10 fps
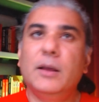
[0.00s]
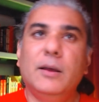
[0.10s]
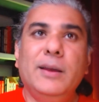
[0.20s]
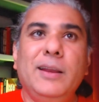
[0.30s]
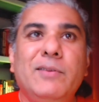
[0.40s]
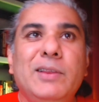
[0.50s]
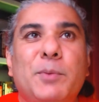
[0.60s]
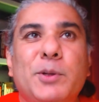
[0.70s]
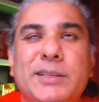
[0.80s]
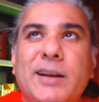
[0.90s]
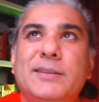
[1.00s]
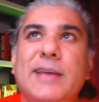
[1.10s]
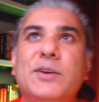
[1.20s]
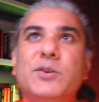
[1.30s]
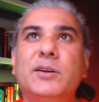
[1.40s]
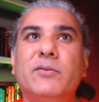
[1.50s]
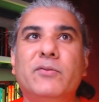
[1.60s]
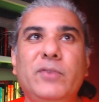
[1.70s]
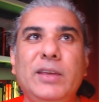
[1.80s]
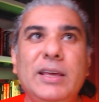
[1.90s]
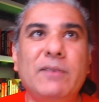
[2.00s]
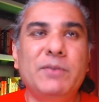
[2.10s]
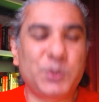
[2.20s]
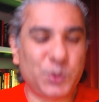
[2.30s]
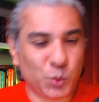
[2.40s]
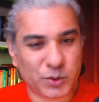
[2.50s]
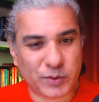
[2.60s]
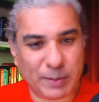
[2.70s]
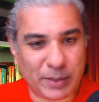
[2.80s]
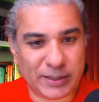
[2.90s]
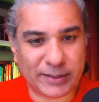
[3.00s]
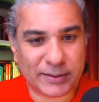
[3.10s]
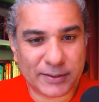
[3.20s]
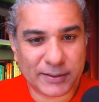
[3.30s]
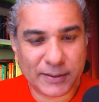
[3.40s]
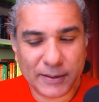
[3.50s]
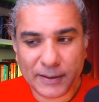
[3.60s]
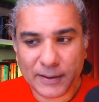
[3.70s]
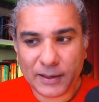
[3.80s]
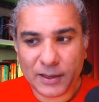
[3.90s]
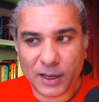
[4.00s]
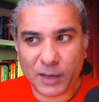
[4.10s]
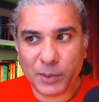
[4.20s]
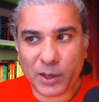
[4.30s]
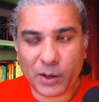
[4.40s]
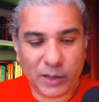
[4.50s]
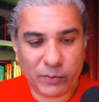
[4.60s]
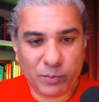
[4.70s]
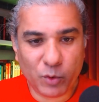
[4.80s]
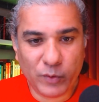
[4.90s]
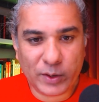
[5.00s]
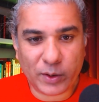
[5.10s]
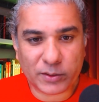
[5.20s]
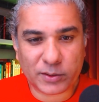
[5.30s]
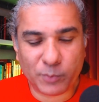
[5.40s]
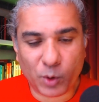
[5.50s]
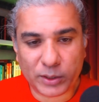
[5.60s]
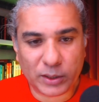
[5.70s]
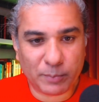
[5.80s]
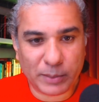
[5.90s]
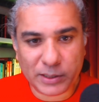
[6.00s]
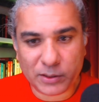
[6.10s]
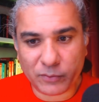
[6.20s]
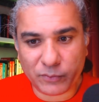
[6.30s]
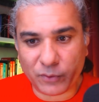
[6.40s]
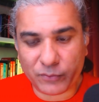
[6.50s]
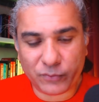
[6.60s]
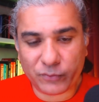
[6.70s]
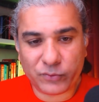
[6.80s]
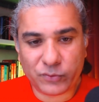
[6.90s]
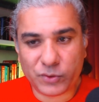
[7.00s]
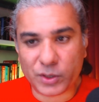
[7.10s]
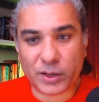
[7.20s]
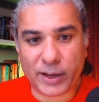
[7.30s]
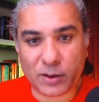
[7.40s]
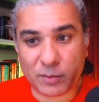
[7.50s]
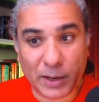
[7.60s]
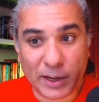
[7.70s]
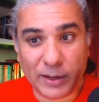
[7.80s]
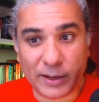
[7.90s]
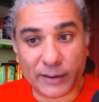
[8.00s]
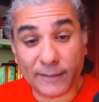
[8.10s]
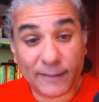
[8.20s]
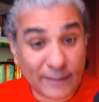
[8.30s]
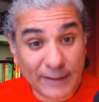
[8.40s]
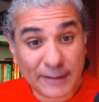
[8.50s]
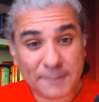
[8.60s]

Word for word: And even the projects that are sanctioned, we have shoestring budgets. I mean, a Hollywood movie costs more than the budget of, of Chandrayaan or Mangalyaan, right?